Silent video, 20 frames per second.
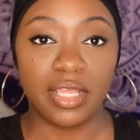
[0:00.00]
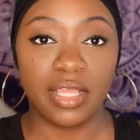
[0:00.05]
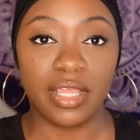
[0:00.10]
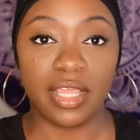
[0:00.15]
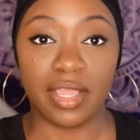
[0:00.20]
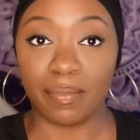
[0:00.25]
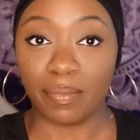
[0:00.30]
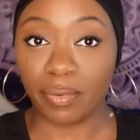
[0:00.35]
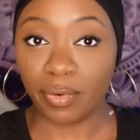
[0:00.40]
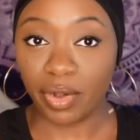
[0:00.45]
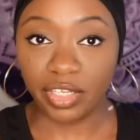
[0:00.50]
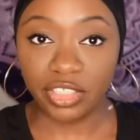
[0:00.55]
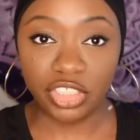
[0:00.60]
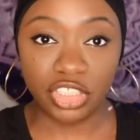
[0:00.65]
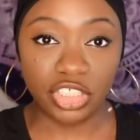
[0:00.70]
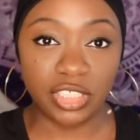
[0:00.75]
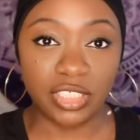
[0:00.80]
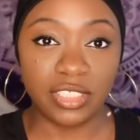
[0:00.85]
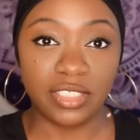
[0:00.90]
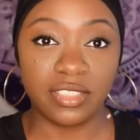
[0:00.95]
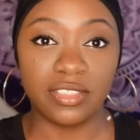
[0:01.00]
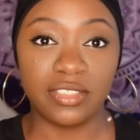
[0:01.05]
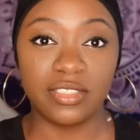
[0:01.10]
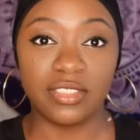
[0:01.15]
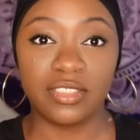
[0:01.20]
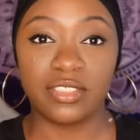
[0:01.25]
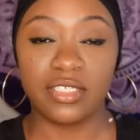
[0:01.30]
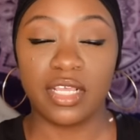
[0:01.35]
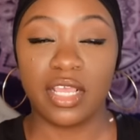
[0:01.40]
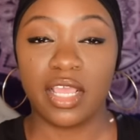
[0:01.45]

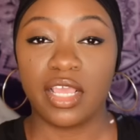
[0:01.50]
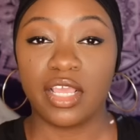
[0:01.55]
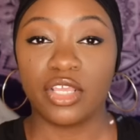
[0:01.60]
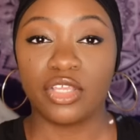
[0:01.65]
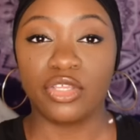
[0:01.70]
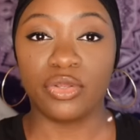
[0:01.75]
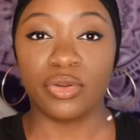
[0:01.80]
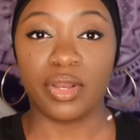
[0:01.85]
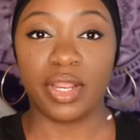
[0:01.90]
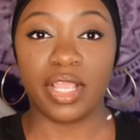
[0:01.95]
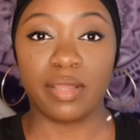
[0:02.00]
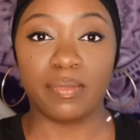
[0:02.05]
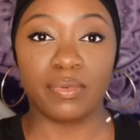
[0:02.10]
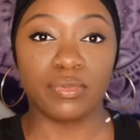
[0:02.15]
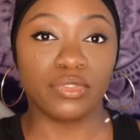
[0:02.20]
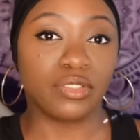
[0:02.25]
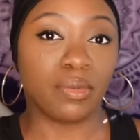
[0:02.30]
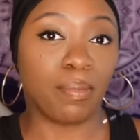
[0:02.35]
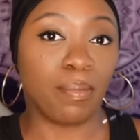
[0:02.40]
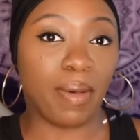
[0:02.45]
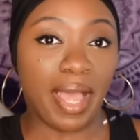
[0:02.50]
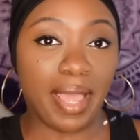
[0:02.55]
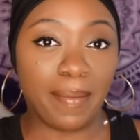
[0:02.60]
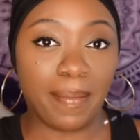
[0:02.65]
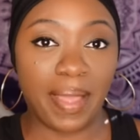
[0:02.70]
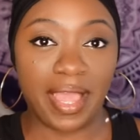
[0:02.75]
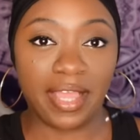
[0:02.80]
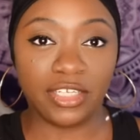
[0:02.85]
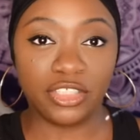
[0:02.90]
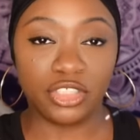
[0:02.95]
impressions. You're able to
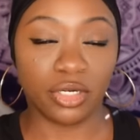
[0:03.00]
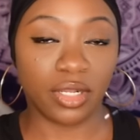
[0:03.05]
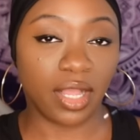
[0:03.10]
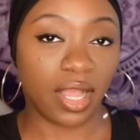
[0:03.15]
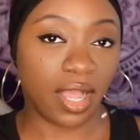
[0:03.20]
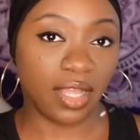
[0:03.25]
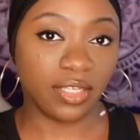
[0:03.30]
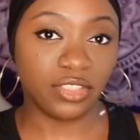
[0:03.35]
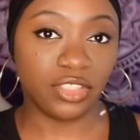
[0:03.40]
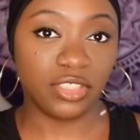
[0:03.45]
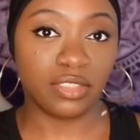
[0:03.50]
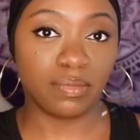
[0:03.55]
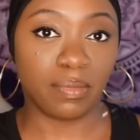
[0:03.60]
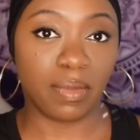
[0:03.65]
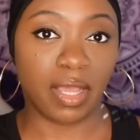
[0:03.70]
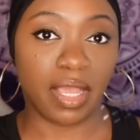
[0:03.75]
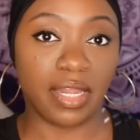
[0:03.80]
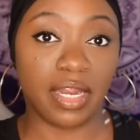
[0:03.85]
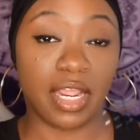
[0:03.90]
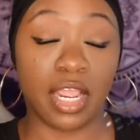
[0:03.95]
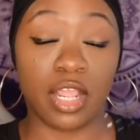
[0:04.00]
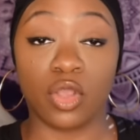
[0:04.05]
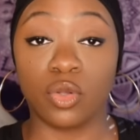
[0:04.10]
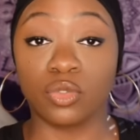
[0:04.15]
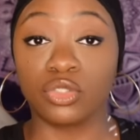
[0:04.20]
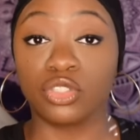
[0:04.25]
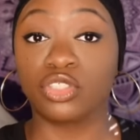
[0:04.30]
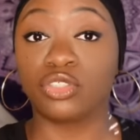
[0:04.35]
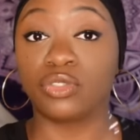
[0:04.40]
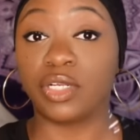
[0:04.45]
bypass your conscious mind and go
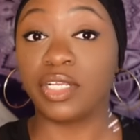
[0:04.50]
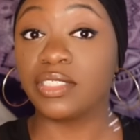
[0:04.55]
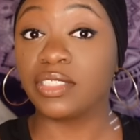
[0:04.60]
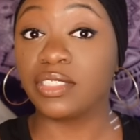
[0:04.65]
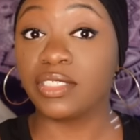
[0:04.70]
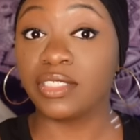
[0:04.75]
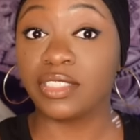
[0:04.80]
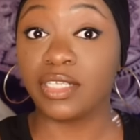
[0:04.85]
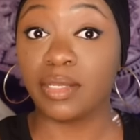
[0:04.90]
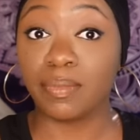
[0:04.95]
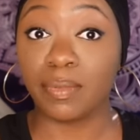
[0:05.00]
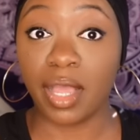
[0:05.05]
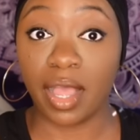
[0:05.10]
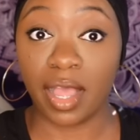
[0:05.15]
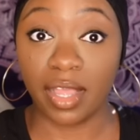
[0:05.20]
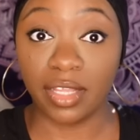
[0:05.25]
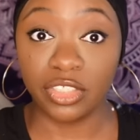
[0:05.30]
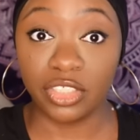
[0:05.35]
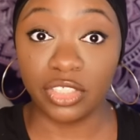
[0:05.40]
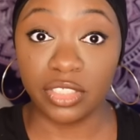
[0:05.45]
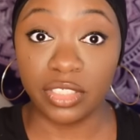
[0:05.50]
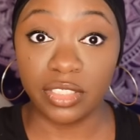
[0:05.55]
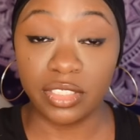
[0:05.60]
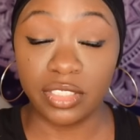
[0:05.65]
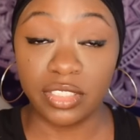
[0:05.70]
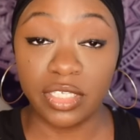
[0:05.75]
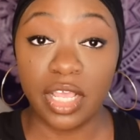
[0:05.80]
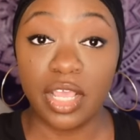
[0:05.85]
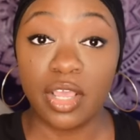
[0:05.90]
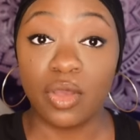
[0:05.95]
straight to the
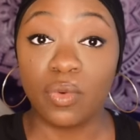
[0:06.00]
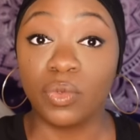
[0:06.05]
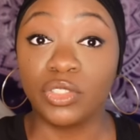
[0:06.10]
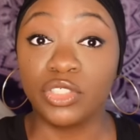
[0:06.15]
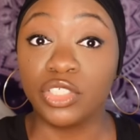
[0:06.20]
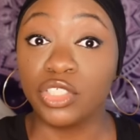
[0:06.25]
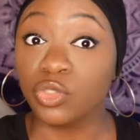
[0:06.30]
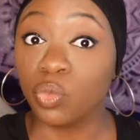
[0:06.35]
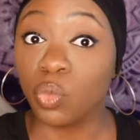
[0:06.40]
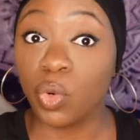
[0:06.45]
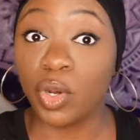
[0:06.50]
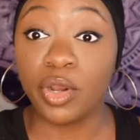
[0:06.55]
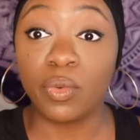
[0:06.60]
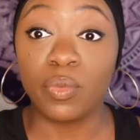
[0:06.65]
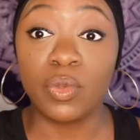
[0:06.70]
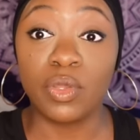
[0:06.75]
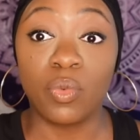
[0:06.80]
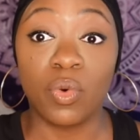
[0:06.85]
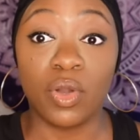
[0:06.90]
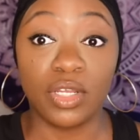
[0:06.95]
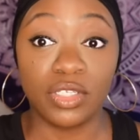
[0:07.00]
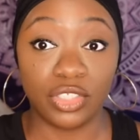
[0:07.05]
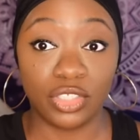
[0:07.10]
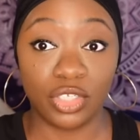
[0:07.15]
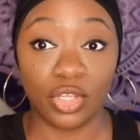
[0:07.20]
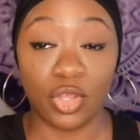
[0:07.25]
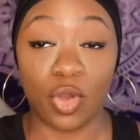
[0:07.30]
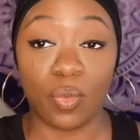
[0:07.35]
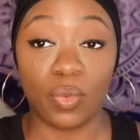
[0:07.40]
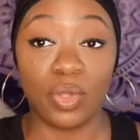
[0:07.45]
subconscious, which is where we want
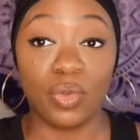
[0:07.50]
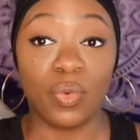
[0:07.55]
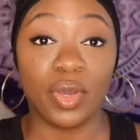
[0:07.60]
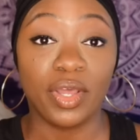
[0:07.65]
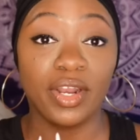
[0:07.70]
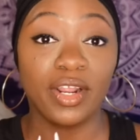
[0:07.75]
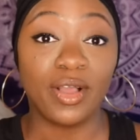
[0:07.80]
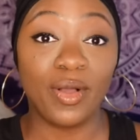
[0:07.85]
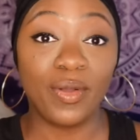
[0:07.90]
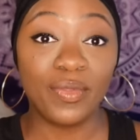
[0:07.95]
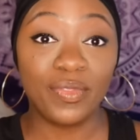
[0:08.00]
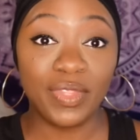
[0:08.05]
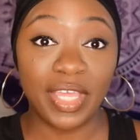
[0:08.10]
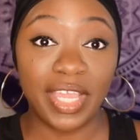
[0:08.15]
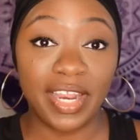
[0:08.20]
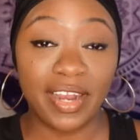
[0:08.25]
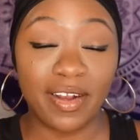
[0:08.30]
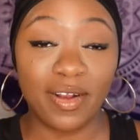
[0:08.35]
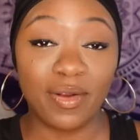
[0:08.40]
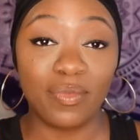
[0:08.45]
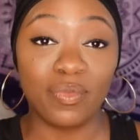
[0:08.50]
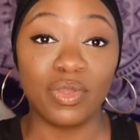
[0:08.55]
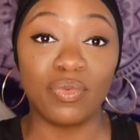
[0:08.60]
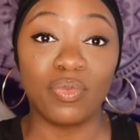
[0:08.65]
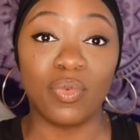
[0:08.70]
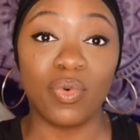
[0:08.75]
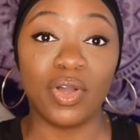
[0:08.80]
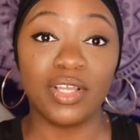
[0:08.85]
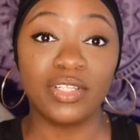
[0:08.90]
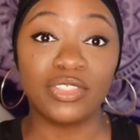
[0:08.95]
to go. We want to go there. We
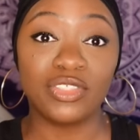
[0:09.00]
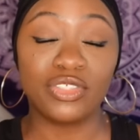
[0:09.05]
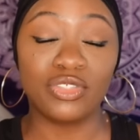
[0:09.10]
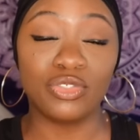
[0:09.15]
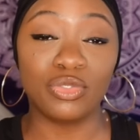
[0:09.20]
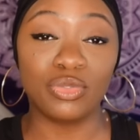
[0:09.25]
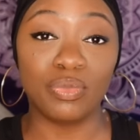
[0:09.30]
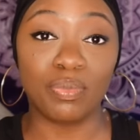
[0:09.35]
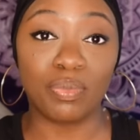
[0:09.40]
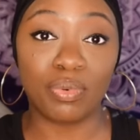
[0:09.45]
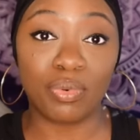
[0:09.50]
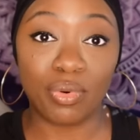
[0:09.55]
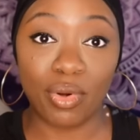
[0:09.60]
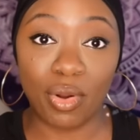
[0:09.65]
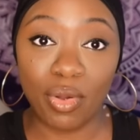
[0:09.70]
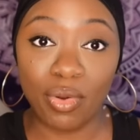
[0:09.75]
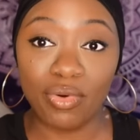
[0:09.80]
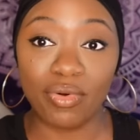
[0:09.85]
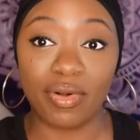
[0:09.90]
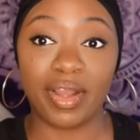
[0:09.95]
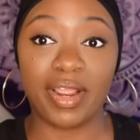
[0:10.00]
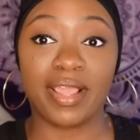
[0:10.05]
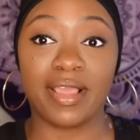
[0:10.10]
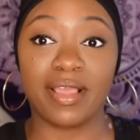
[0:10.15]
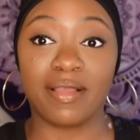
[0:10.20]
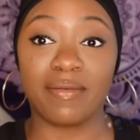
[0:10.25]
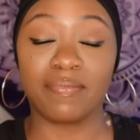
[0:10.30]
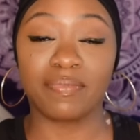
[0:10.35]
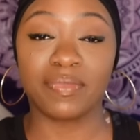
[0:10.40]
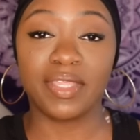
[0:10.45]
want to
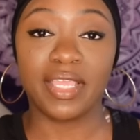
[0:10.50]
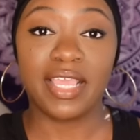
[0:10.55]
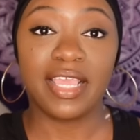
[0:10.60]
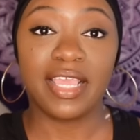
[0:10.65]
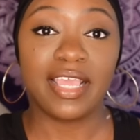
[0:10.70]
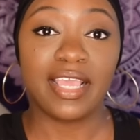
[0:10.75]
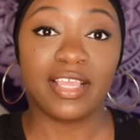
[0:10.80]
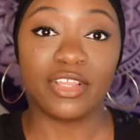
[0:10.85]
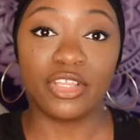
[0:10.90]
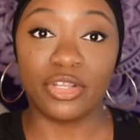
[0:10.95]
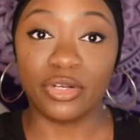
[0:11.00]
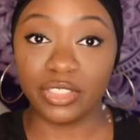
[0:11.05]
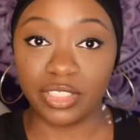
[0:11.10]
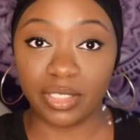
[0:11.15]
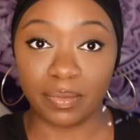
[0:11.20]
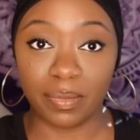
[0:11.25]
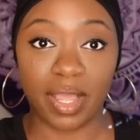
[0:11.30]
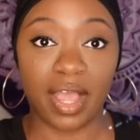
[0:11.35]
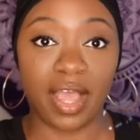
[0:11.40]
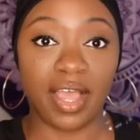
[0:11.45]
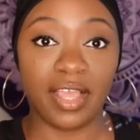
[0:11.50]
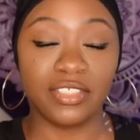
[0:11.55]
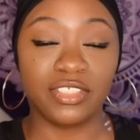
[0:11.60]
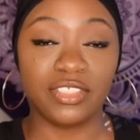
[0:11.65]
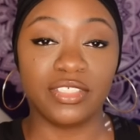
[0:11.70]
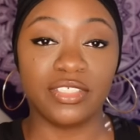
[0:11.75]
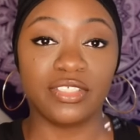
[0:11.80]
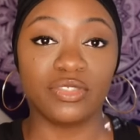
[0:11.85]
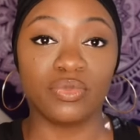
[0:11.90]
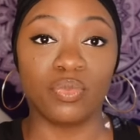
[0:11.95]
program your
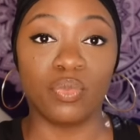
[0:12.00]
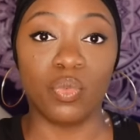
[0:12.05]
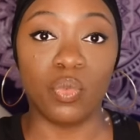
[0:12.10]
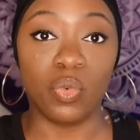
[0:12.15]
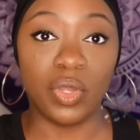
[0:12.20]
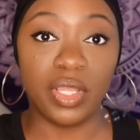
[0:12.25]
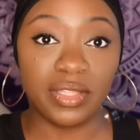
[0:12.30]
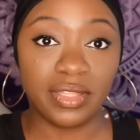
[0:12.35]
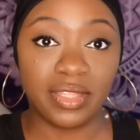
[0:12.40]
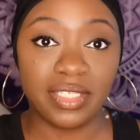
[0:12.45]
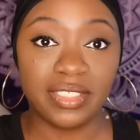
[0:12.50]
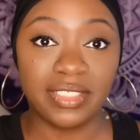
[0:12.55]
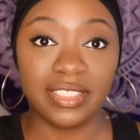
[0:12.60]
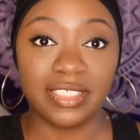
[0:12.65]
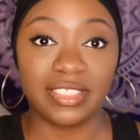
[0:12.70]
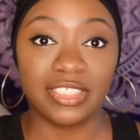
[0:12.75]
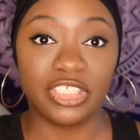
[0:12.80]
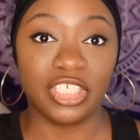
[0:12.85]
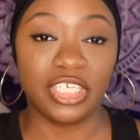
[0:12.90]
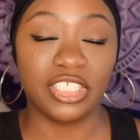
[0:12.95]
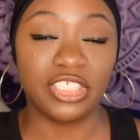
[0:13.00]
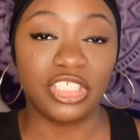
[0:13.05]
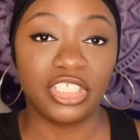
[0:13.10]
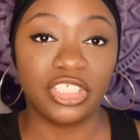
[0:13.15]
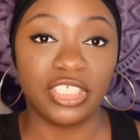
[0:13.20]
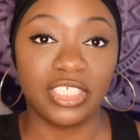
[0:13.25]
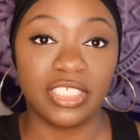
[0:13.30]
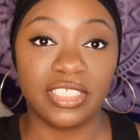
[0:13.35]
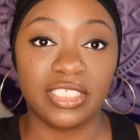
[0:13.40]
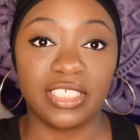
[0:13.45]
subconscious with the
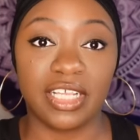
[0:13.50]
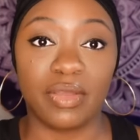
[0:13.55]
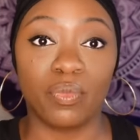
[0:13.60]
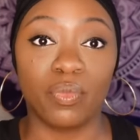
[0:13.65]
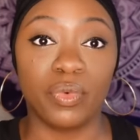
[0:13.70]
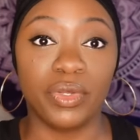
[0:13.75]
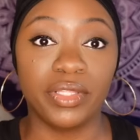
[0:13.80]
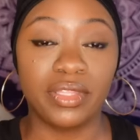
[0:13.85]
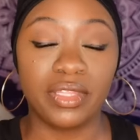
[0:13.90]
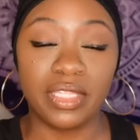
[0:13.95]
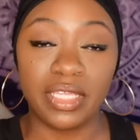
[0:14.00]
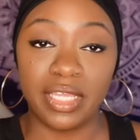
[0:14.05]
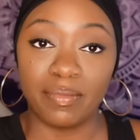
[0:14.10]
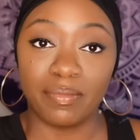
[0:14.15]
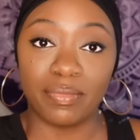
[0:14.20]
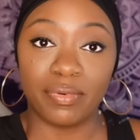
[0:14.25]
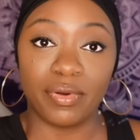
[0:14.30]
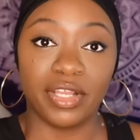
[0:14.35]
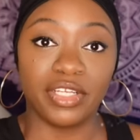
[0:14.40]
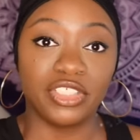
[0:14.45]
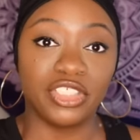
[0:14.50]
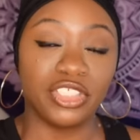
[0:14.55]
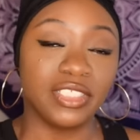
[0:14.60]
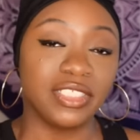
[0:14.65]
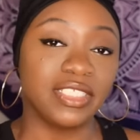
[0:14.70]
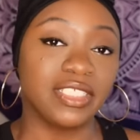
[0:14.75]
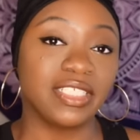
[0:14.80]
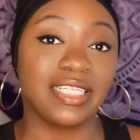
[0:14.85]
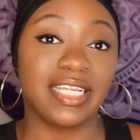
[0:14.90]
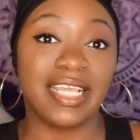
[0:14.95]
suggestions and with the
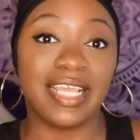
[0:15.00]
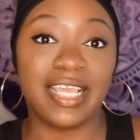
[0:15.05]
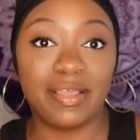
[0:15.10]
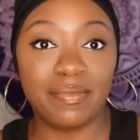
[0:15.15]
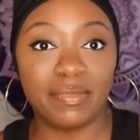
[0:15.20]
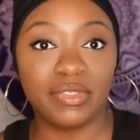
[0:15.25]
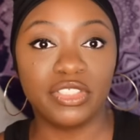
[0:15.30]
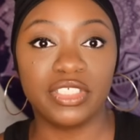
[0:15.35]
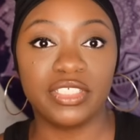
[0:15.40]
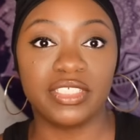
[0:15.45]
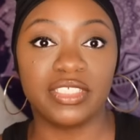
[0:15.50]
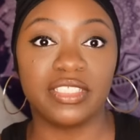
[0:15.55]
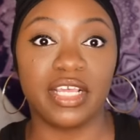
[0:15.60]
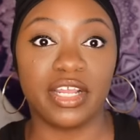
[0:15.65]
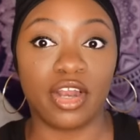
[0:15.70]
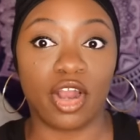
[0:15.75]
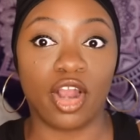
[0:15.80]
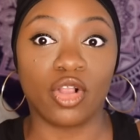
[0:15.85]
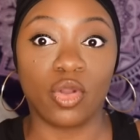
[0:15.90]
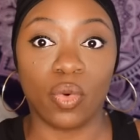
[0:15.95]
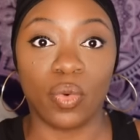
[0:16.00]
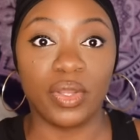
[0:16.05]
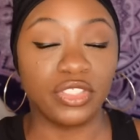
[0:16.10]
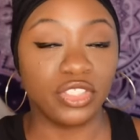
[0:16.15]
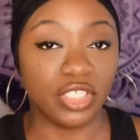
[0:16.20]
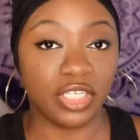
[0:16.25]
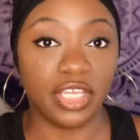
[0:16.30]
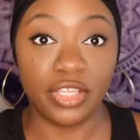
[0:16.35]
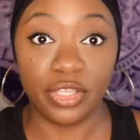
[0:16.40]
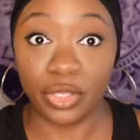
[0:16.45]
impressions and the images that are going
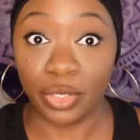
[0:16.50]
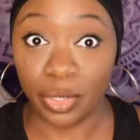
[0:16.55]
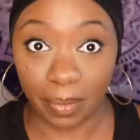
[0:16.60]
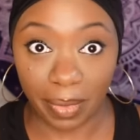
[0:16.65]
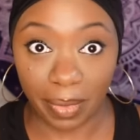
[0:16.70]
to get you your